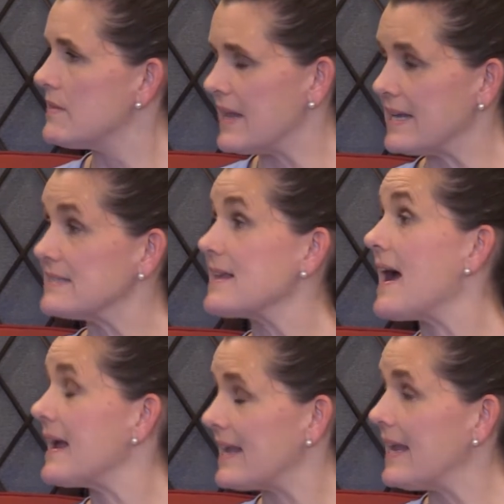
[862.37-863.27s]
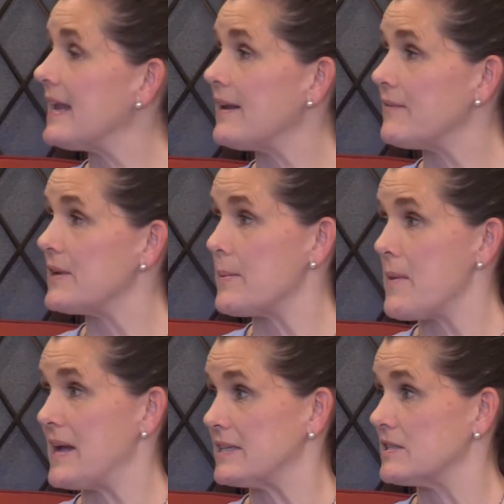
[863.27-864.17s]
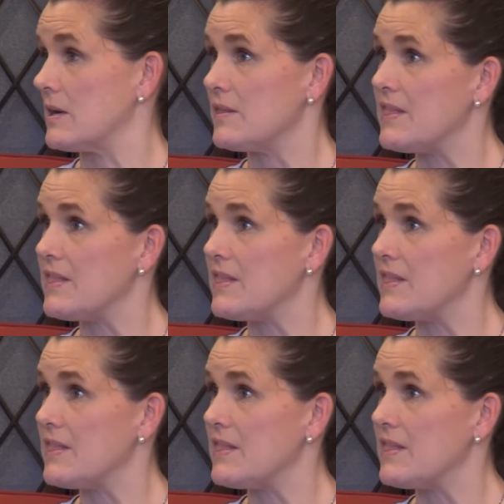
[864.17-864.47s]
things that I can't even imagine.